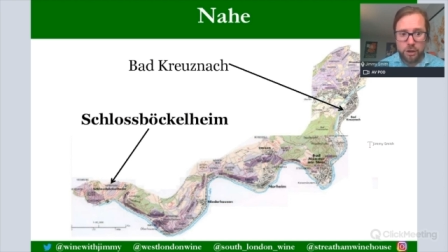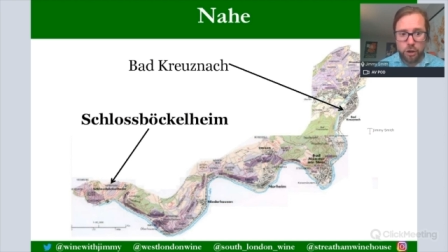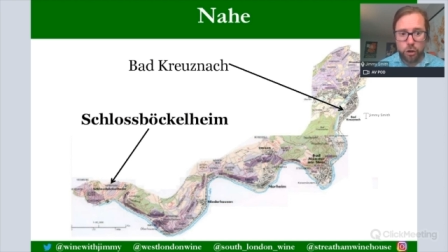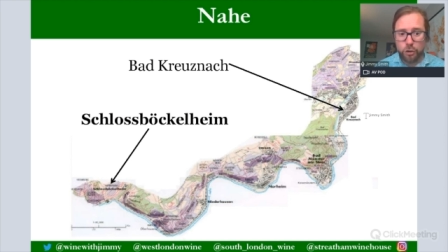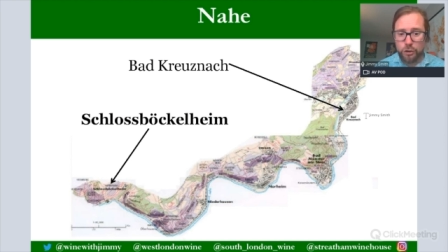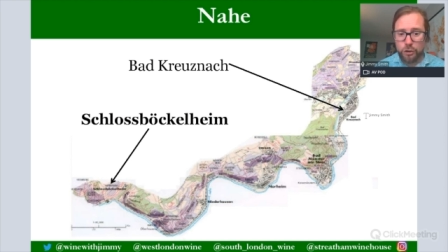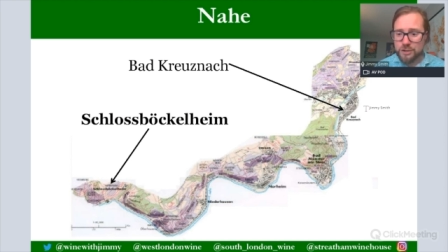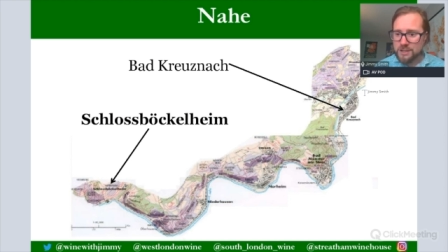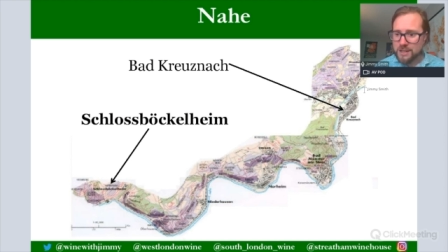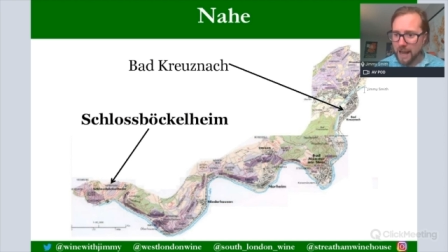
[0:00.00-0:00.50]

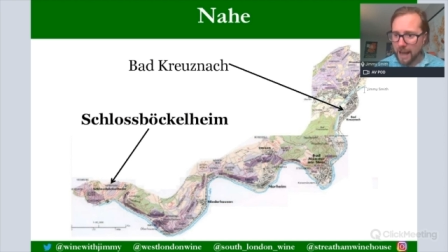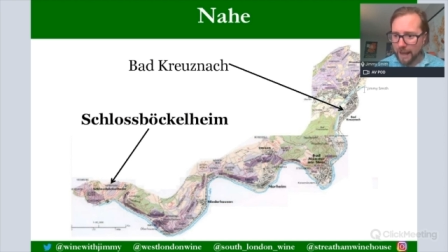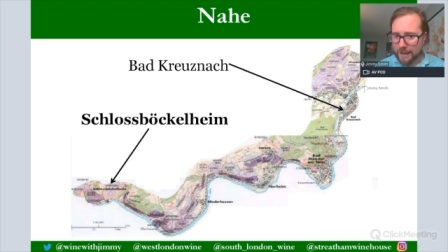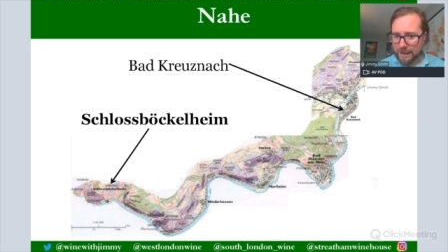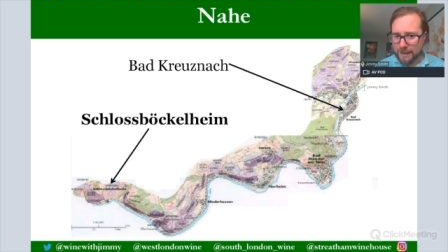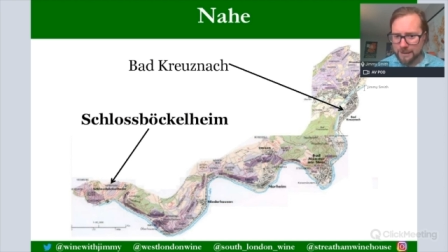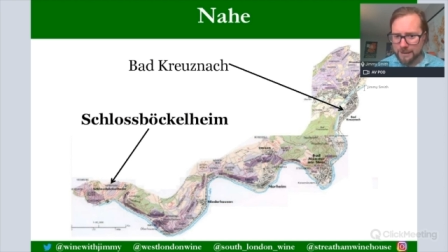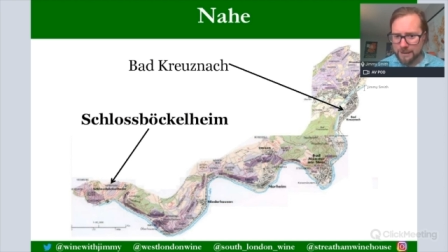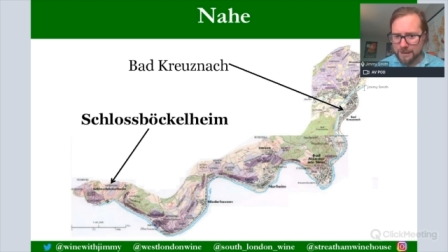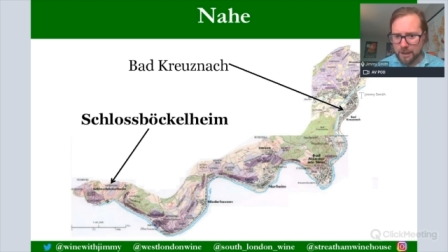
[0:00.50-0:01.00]

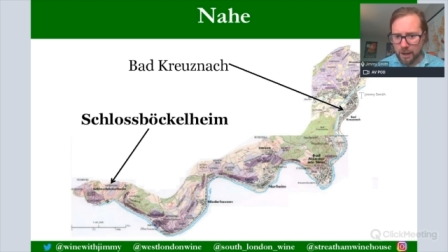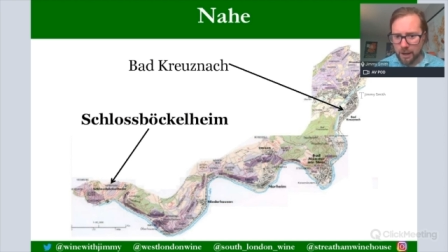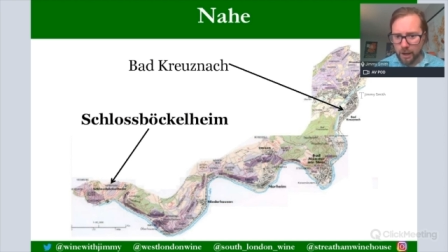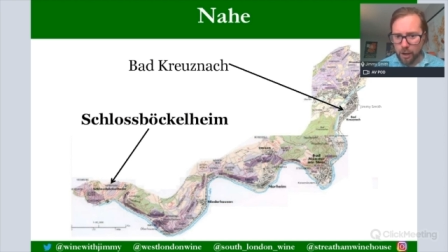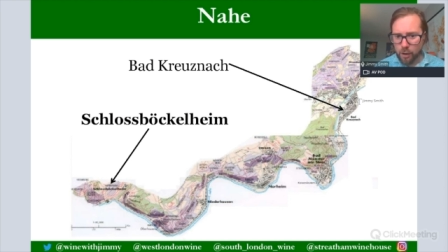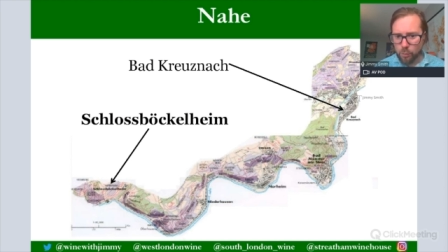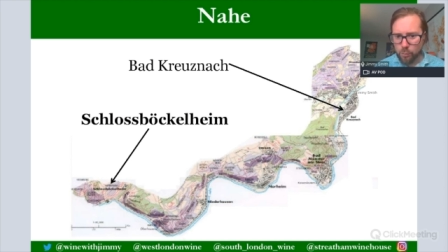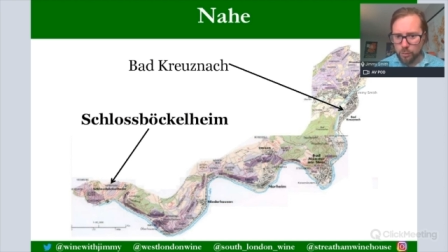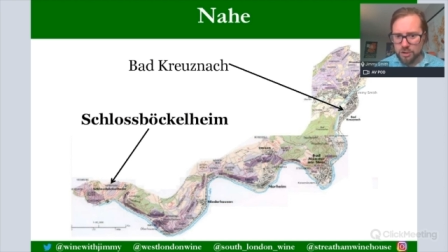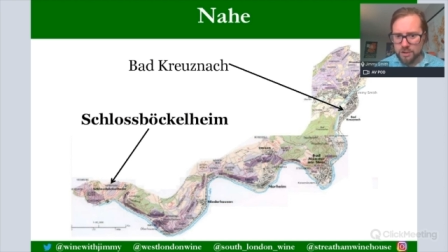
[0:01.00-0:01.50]
Kreuznach,
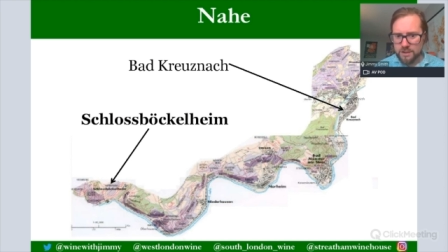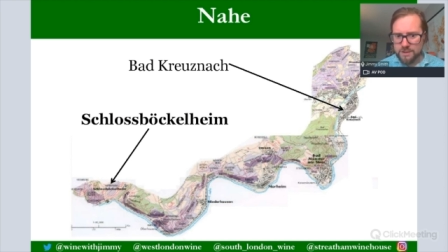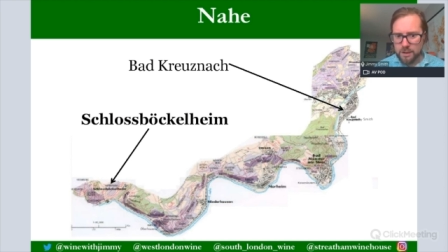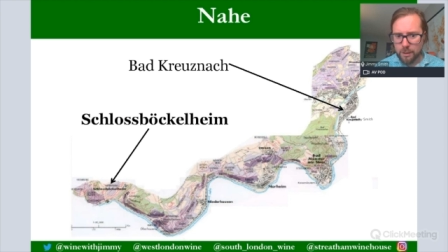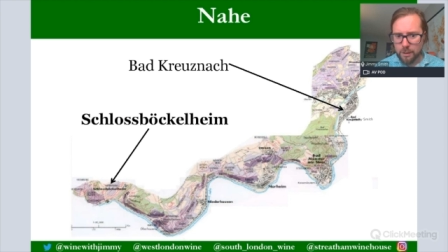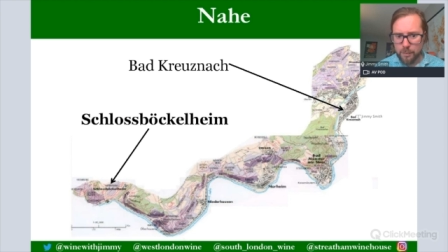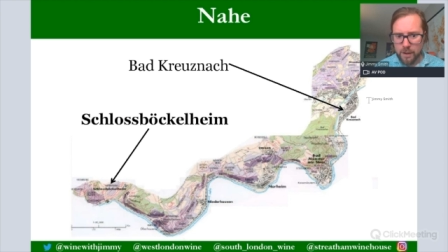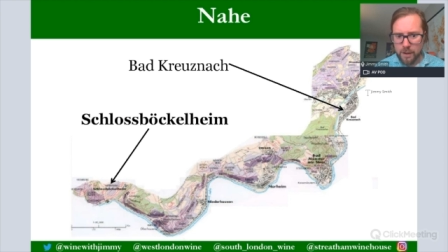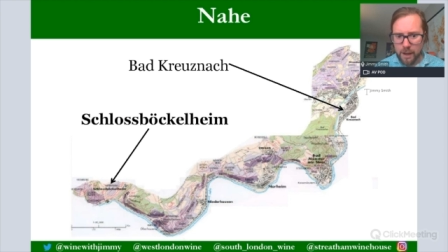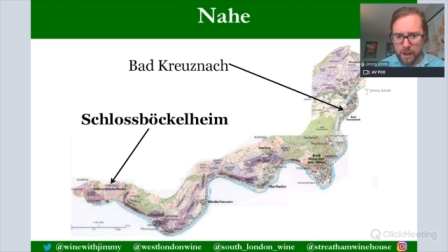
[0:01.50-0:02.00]
which is
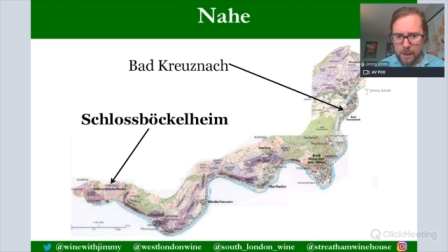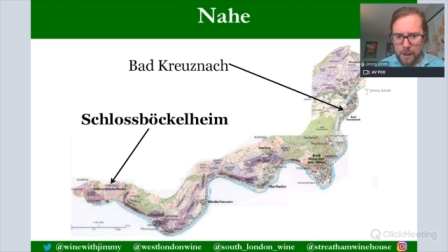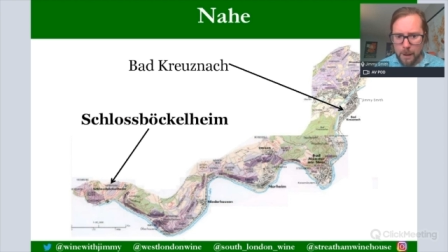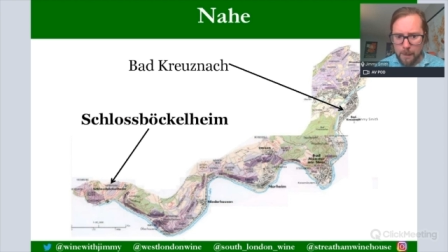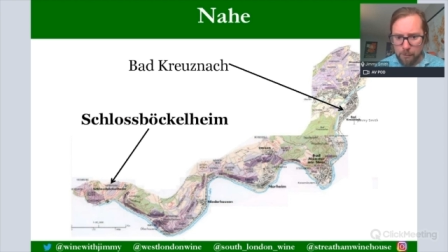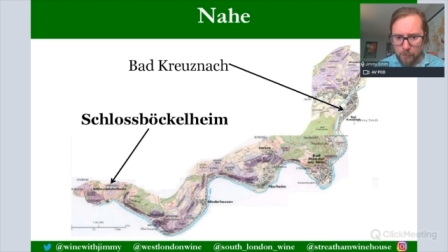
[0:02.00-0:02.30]
up here.